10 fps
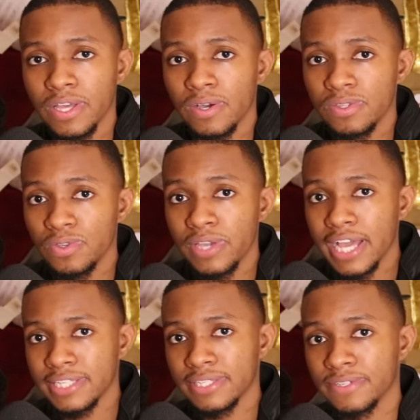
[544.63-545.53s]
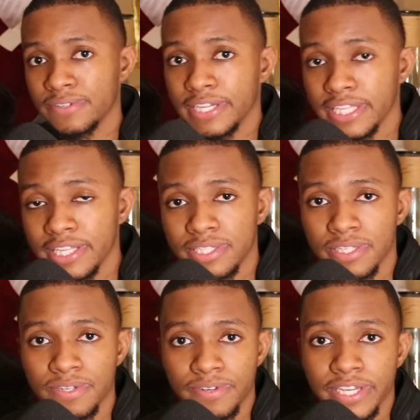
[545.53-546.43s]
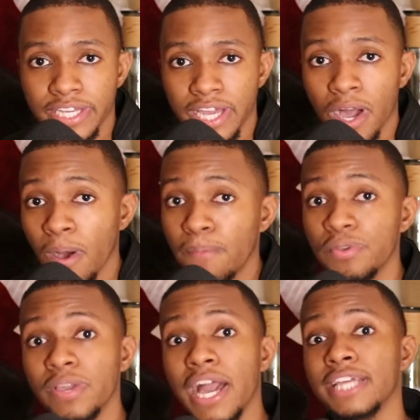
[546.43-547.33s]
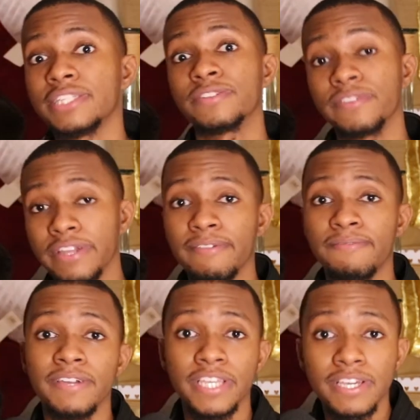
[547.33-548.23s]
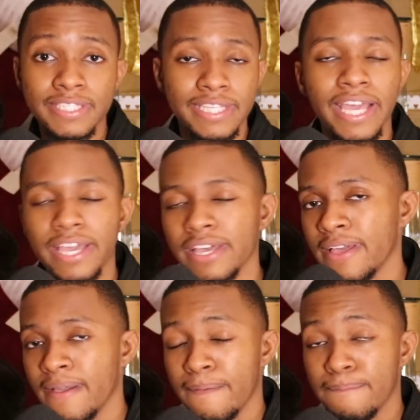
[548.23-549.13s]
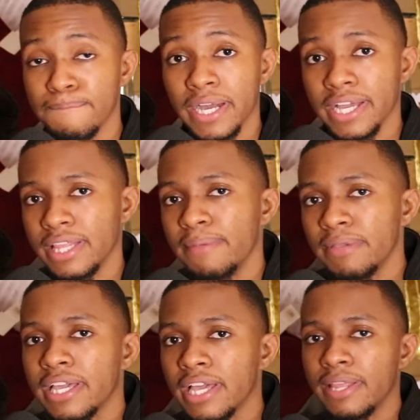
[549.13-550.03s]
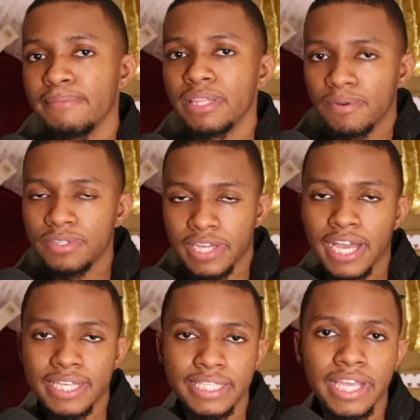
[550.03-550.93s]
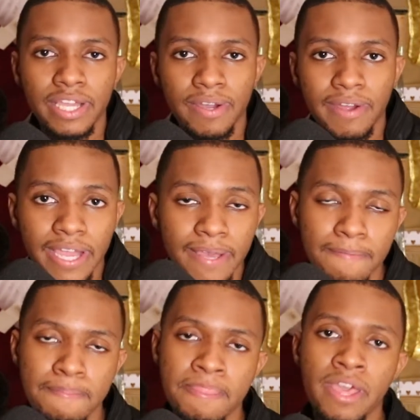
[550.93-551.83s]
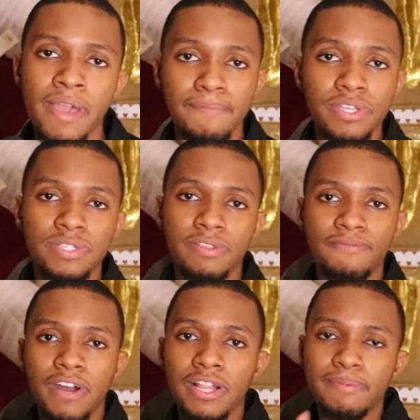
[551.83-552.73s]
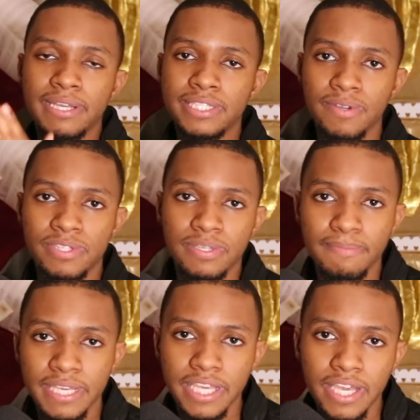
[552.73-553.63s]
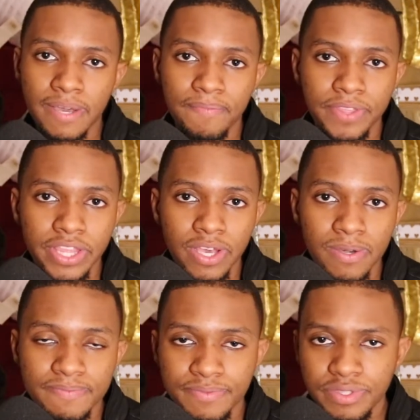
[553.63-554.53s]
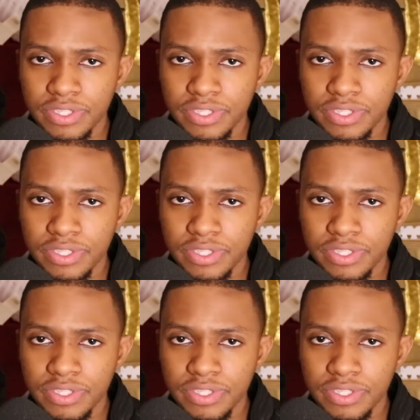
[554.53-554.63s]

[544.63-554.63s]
know, do you guys agree, disagree? I hope you guys agree for your sake. But let me know what you guys think, all right? Be sure to follow my social media, you know,